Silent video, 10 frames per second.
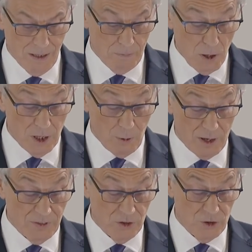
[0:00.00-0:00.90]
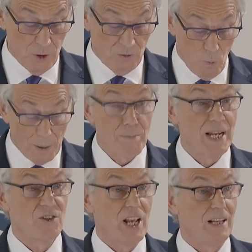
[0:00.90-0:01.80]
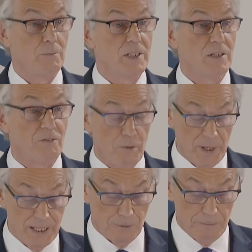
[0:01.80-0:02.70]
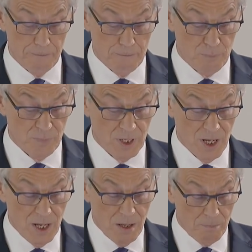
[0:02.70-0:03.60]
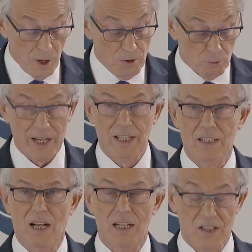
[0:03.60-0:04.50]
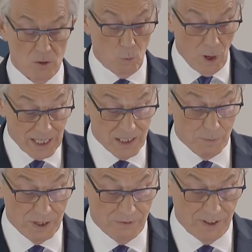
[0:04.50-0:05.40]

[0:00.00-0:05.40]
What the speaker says: Both, however, do have one major element of appeal. Both recognize the widespread